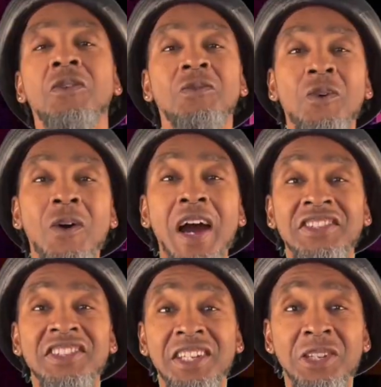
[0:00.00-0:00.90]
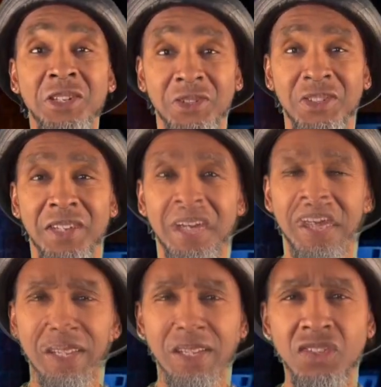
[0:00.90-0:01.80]
for our seniors
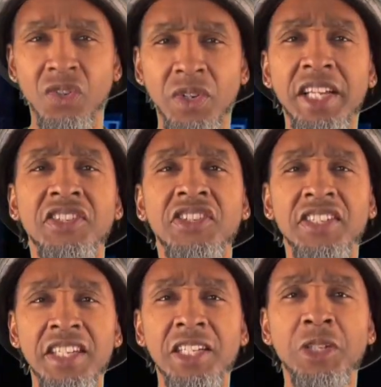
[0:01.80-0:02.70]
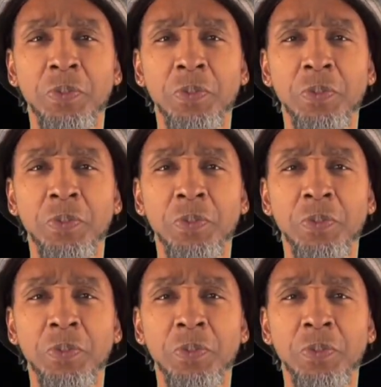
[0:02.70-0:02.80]
so they can see this